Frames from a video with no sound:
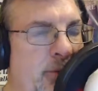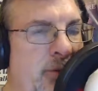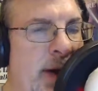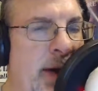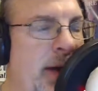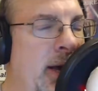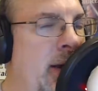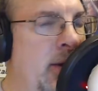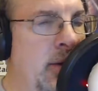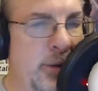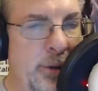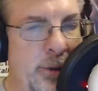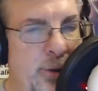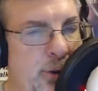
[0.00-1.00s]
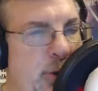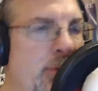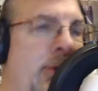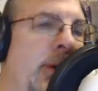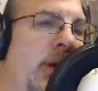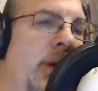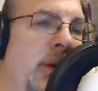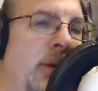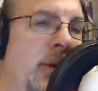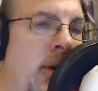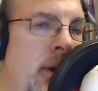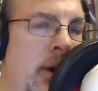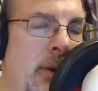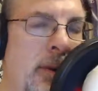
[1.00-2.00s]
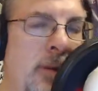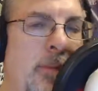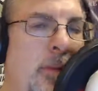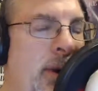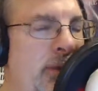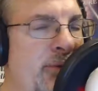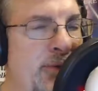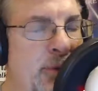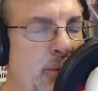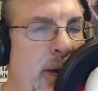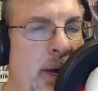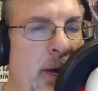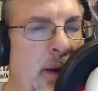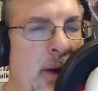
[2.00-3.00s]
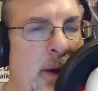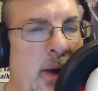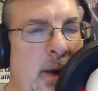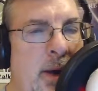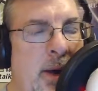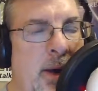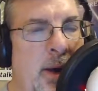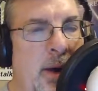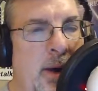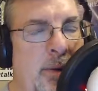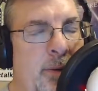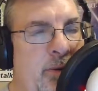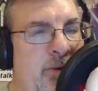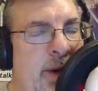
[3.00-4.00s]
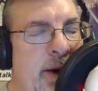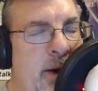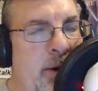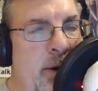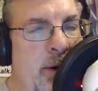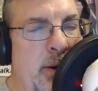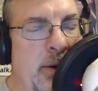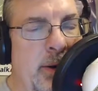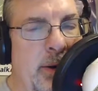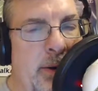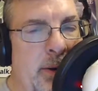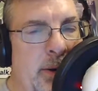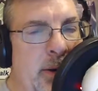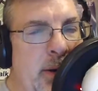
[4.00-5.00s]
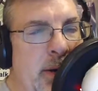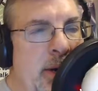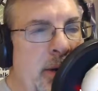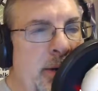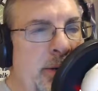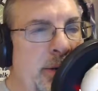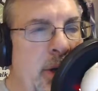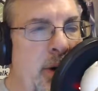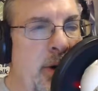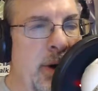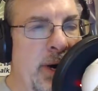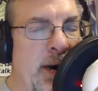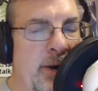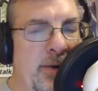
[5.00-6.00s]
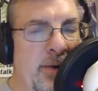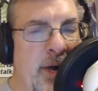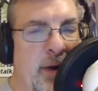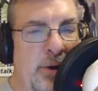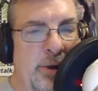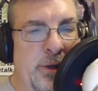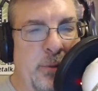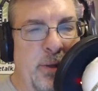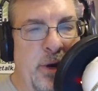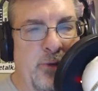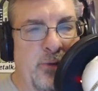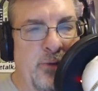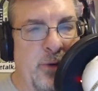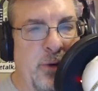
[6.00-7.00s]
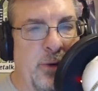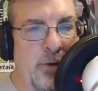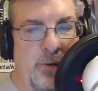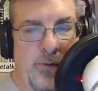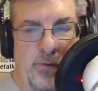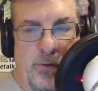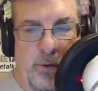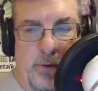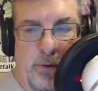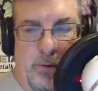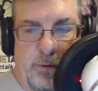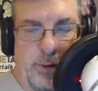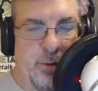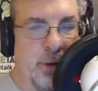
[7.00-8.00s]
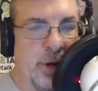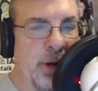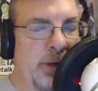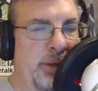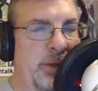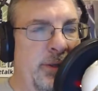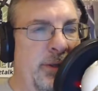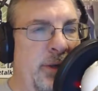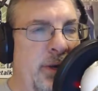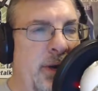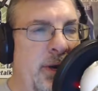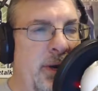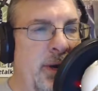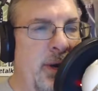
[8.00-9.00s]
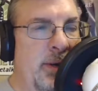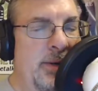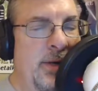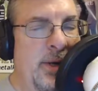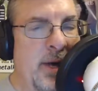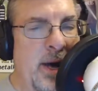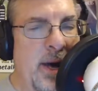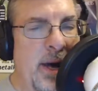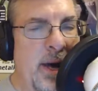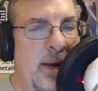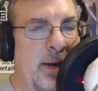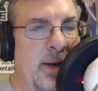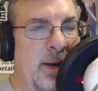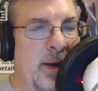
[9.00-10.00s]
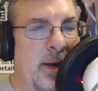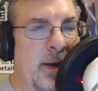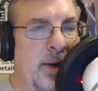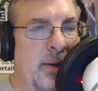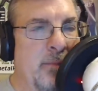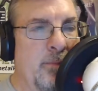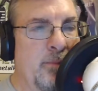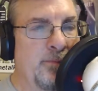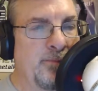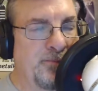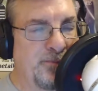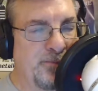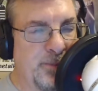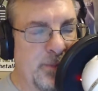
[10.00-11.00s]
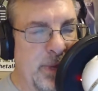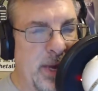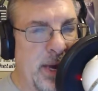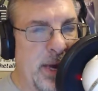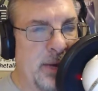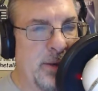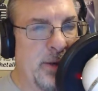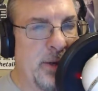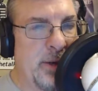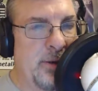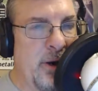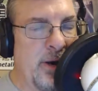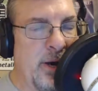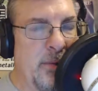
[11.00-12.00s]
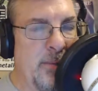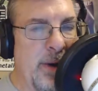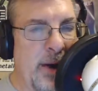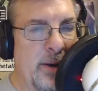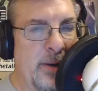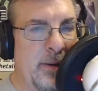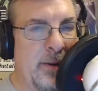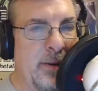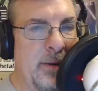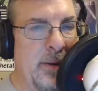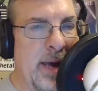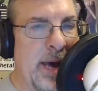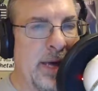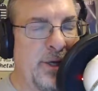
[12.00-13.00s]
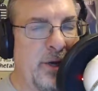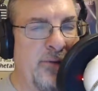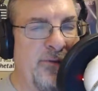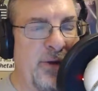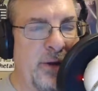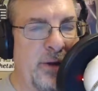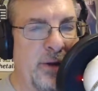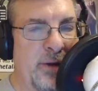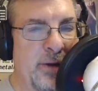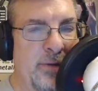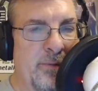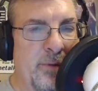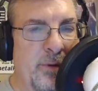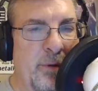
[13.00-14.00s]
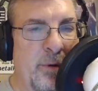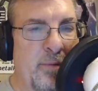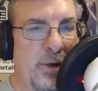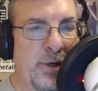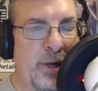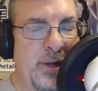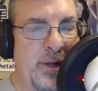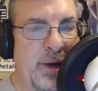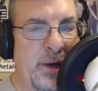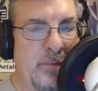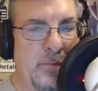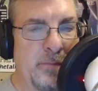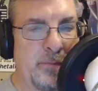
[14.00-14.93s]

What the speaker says: We've had Hindels in Germany, and we have so many that we've had on. And so again, thank you so much for joining us tonight and talking about caching in Finland. Really appreciate that.